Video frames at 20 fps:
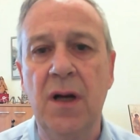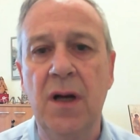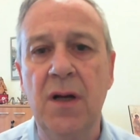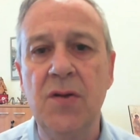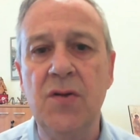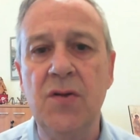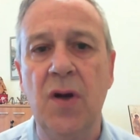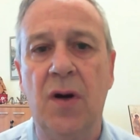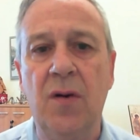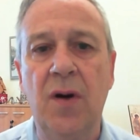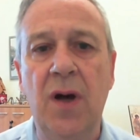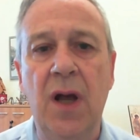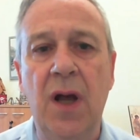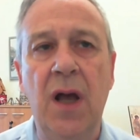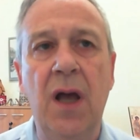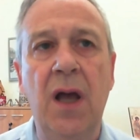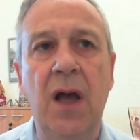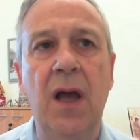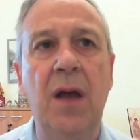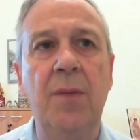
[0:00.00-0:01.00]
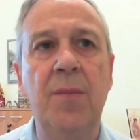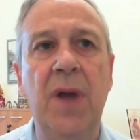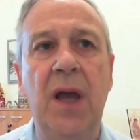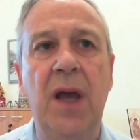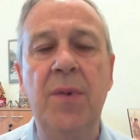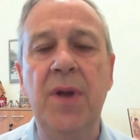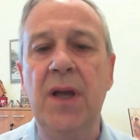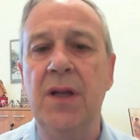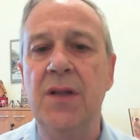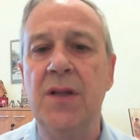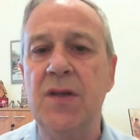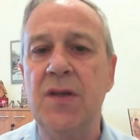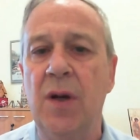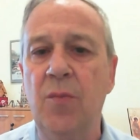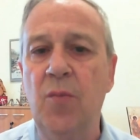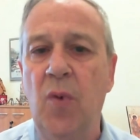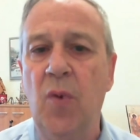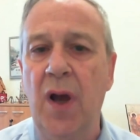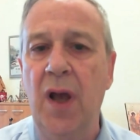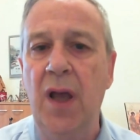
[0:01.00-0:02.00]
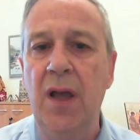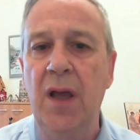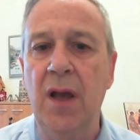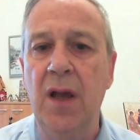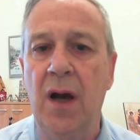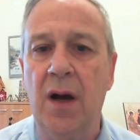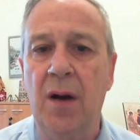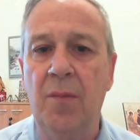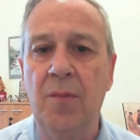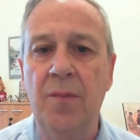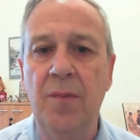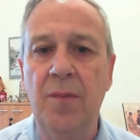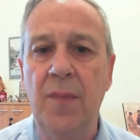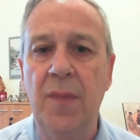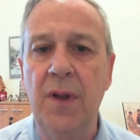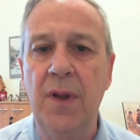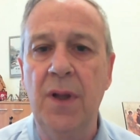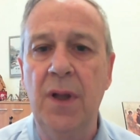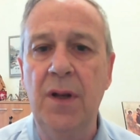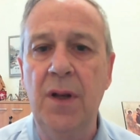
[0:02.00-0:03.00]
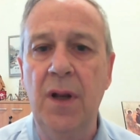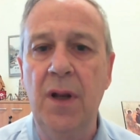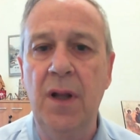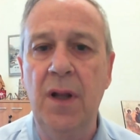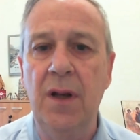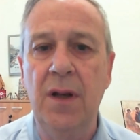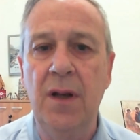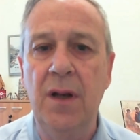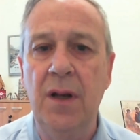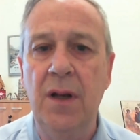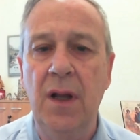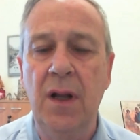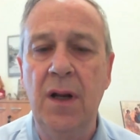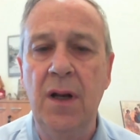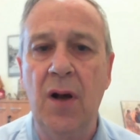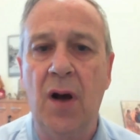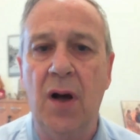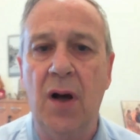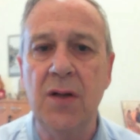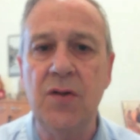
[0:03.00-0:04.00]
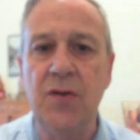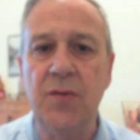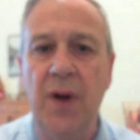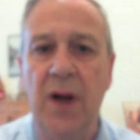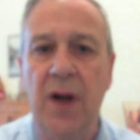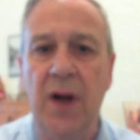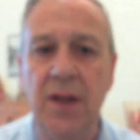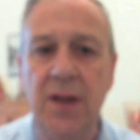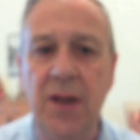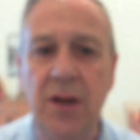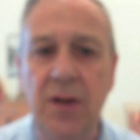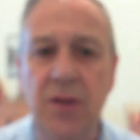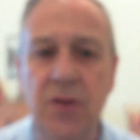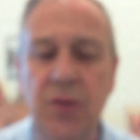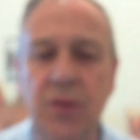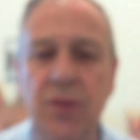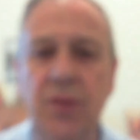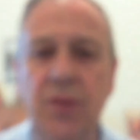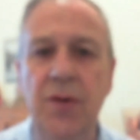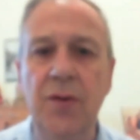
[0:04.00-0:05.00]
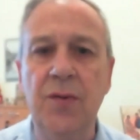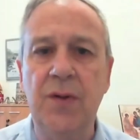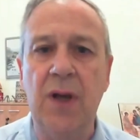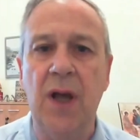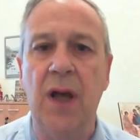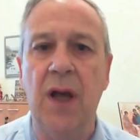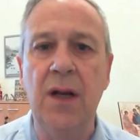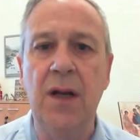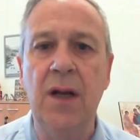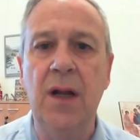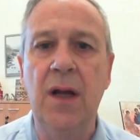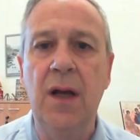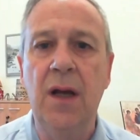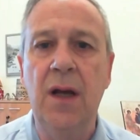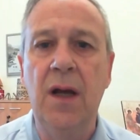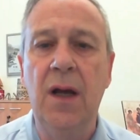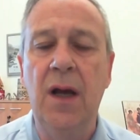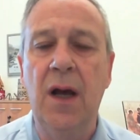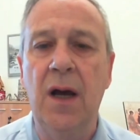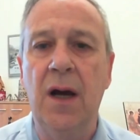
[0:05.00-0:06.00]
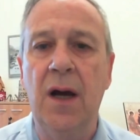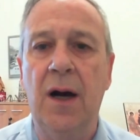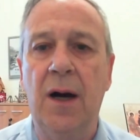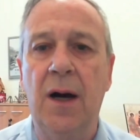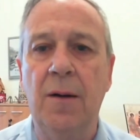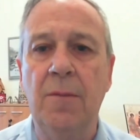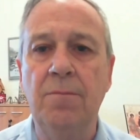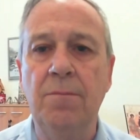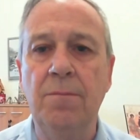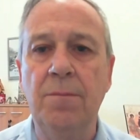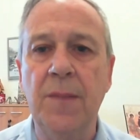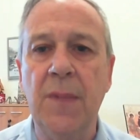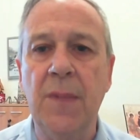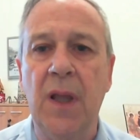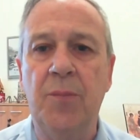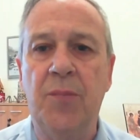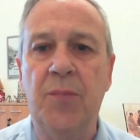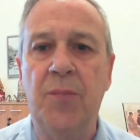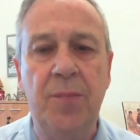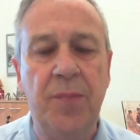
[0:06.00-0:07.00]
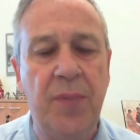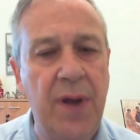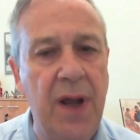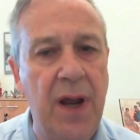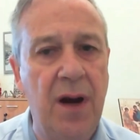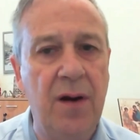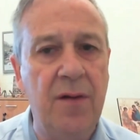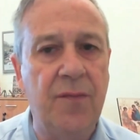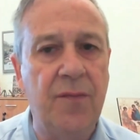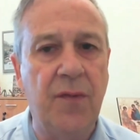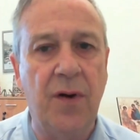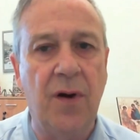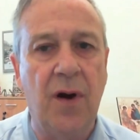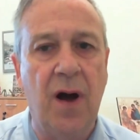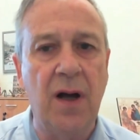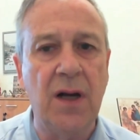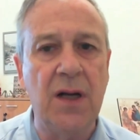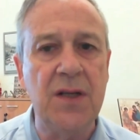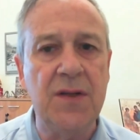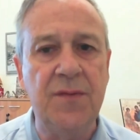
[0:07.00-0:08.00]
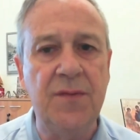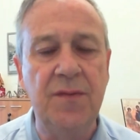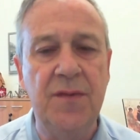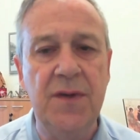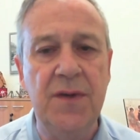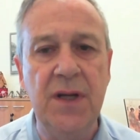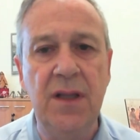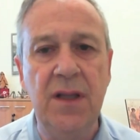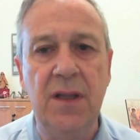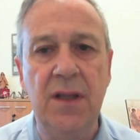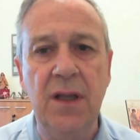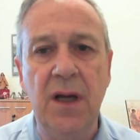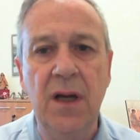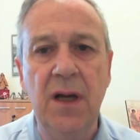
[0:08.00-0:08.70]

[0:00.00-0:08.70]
So maybe in some way in Australia too, you can prepare for August 15th,